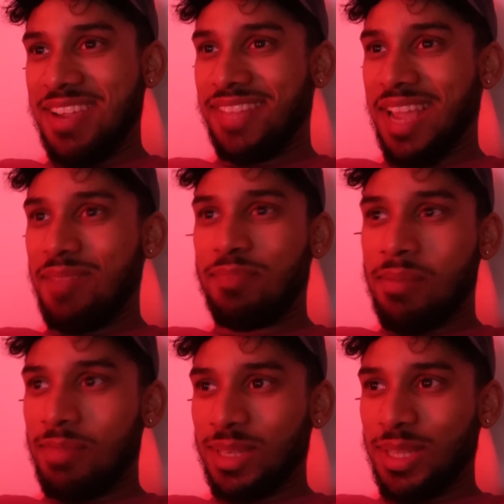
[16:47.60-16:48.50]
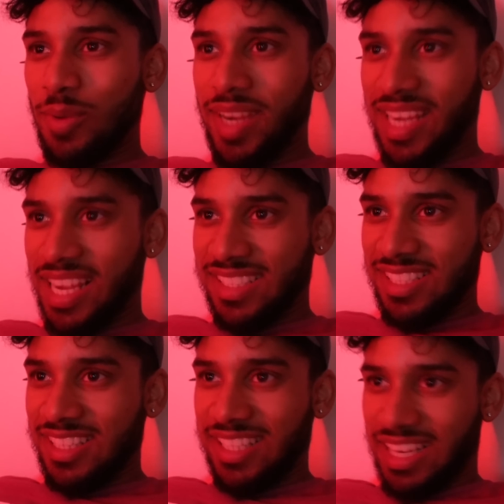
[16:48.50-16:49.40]
if they pump on the weekend
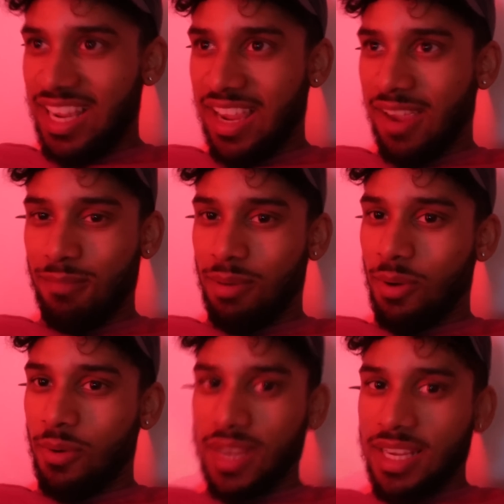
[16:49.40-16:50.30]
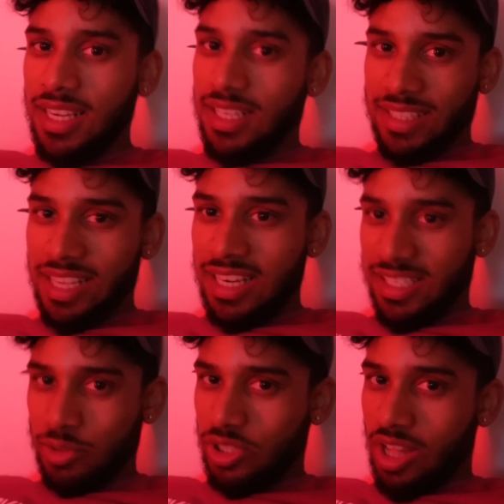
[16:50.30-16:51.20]
till 3 a.m., bro, then this
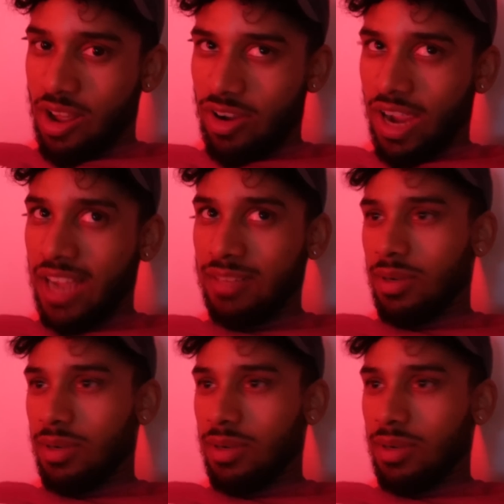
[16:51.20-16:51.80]
was not alright,